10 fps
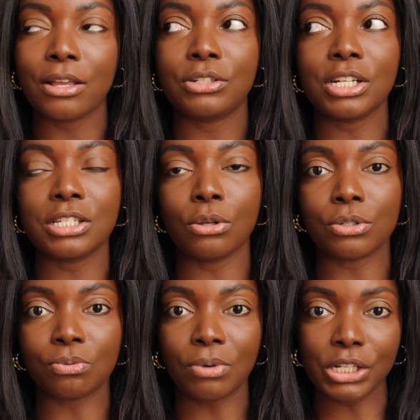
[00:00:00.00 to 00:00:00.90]
just
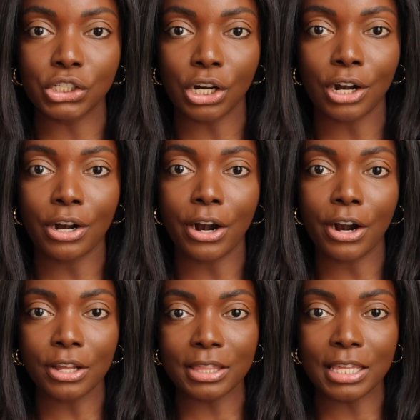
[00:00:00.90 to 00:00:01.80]
those richer,
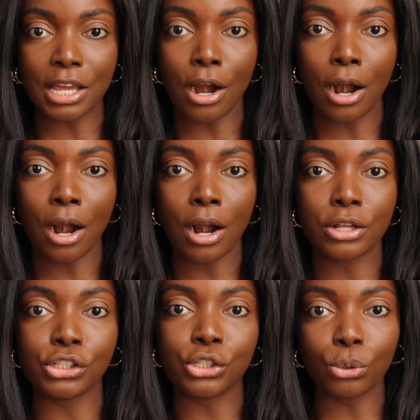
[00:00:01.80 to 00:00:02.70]

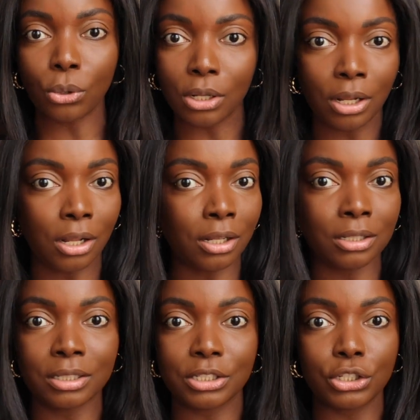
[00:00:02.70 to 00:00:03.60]
earthier,
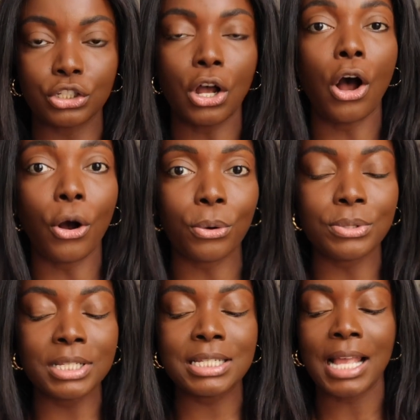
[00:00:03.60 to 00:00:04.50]
jewel
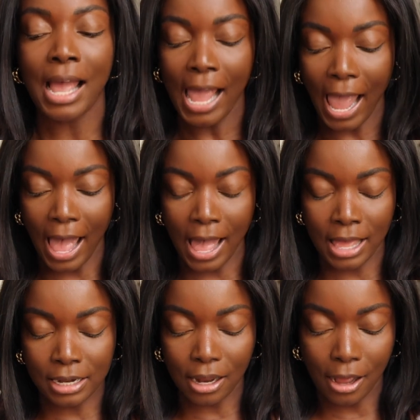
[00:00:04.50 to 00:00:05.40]
tones.
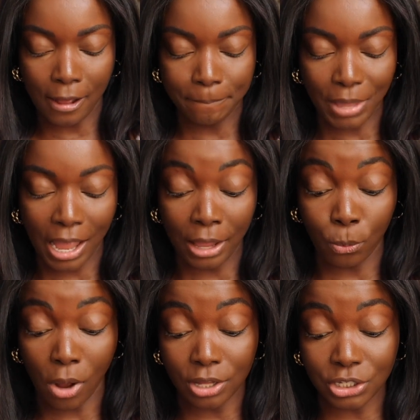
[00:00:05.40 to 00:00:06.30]
And I
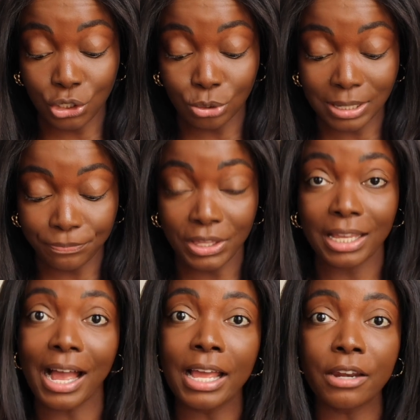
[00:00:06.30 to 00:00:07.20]
want to do
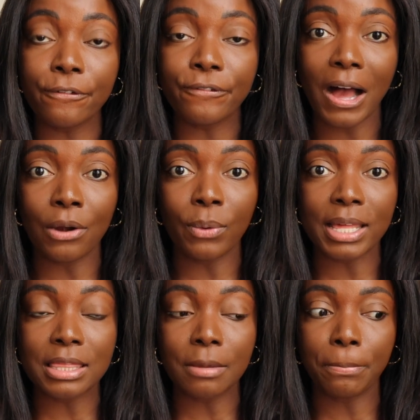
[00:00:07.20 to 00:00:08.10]
something kind of fun
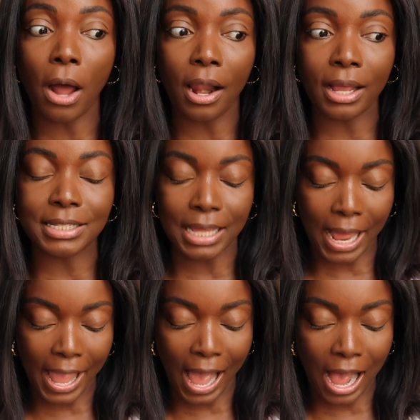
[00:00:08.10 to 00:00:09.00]
with the products that
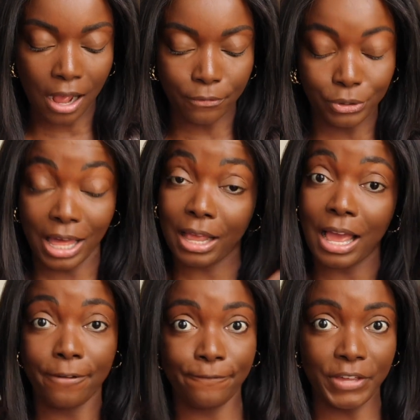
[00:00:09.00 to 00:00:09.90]
I have, or that
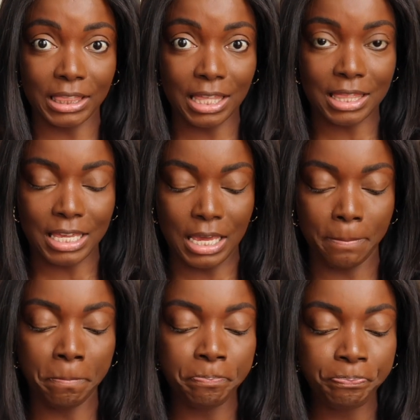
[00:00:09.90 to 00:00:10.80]
kind of fit the
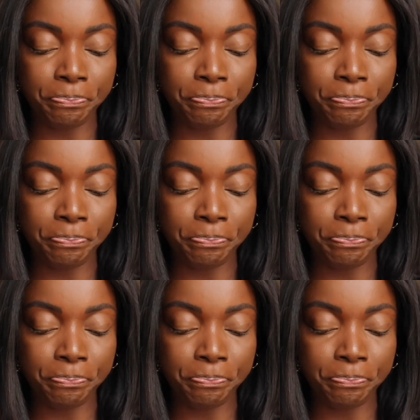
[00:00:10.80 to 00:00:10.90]
theme,